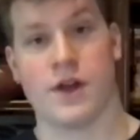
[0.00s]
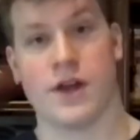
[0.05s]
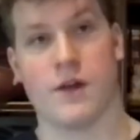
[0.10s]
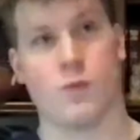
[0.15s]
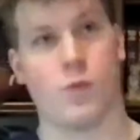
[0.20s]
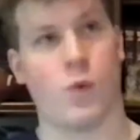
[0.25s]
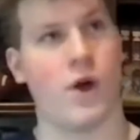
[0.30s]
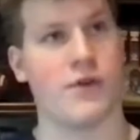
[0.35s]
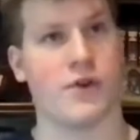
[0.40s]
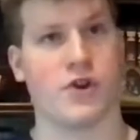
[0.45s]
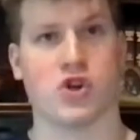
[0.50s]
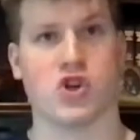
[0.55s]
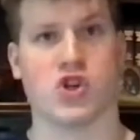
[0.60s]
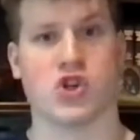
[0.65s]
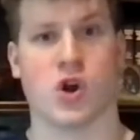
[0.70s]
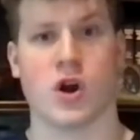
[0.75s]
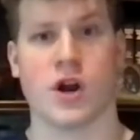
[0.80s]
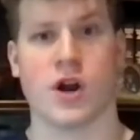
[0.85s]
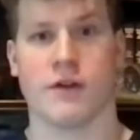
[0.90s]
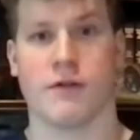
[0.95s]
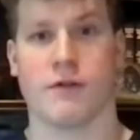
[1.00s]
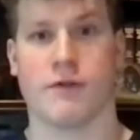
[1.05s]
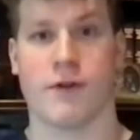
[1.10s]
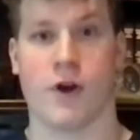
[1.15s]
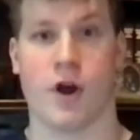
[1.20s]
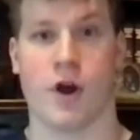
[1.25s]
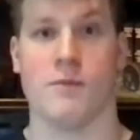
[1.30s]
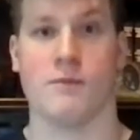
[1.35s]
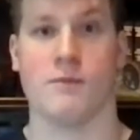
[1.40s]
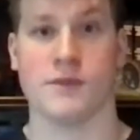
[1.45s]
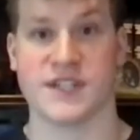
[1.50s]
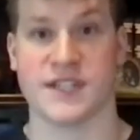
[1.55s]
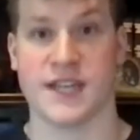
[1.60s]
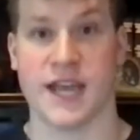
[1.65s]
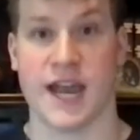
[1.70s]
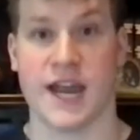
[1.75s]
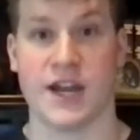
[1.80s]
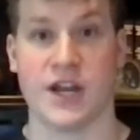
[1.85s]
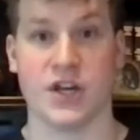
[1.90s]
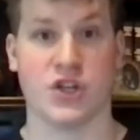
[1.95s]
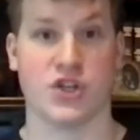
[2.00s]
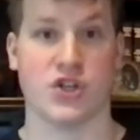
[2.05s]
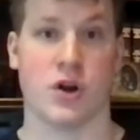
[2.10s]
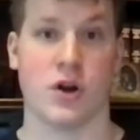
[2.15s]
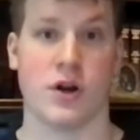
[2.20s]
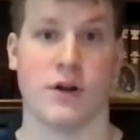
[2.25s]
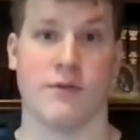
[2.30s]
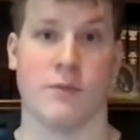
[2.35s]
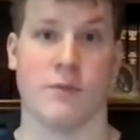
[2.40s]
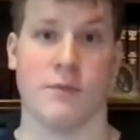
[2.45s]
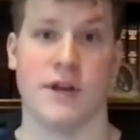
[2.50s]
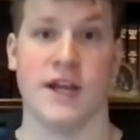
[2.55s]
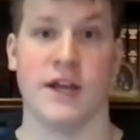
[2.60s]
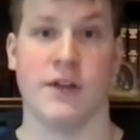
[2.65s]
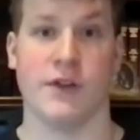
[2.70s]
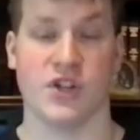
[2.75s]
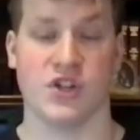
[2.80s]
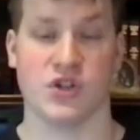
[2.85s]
whether you're starting from standing, starting from kneeling,